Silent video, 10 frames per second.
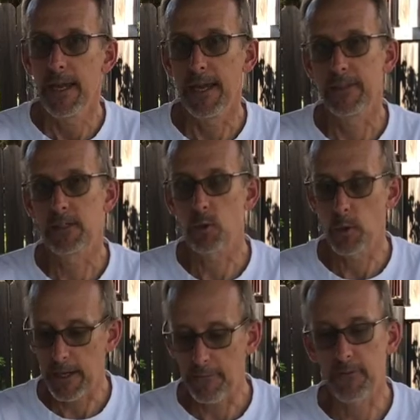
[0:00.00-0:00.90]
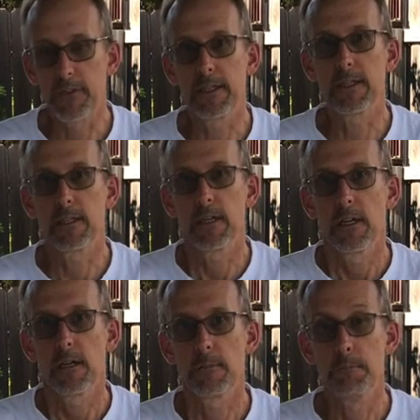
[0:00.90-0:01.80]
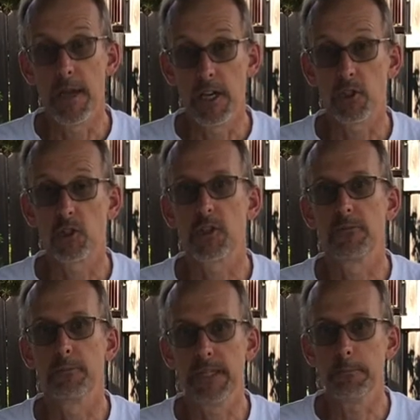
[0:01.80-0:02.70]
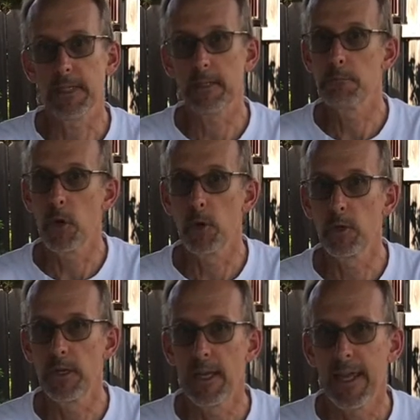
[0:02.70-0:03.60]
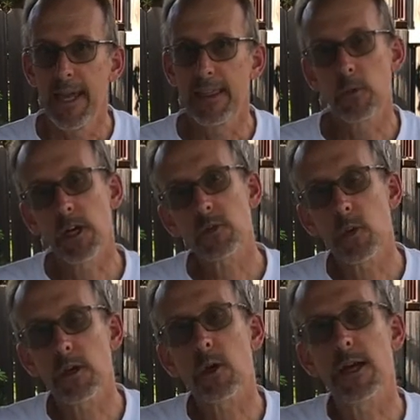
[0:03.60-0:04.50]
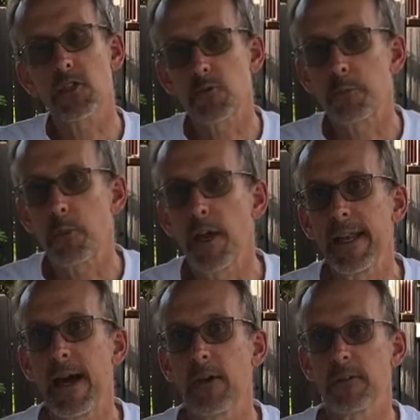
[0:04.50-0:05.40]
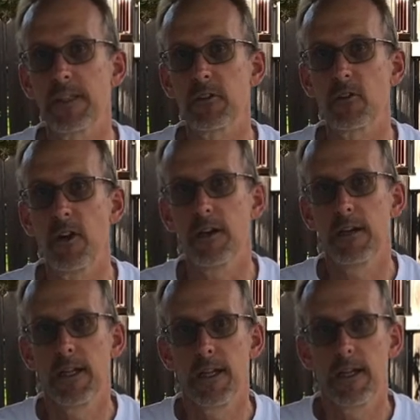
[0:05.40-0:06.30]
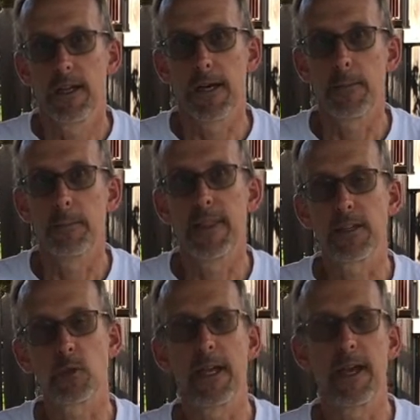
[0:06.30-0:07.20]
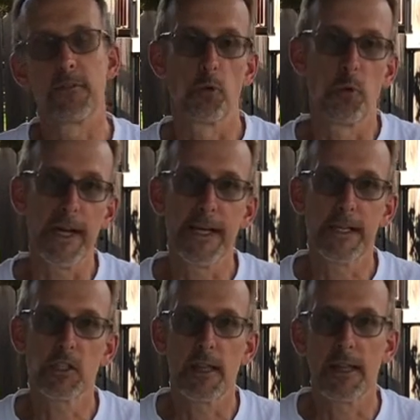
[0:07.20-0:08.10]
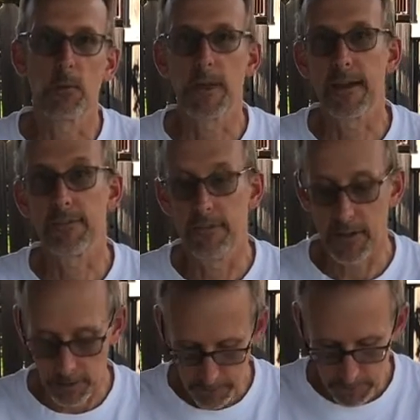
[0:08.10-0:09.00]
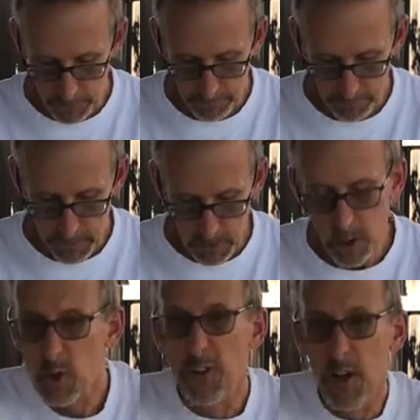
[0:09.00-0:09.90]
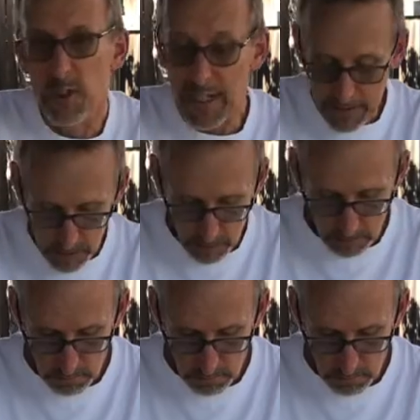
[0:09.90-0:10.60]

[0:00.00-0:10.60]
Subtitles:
and that's where we have the measures of mean, median, mode. And then we also want to know how spread out things are. That's where we have range and we have variance. So if I was to ask you,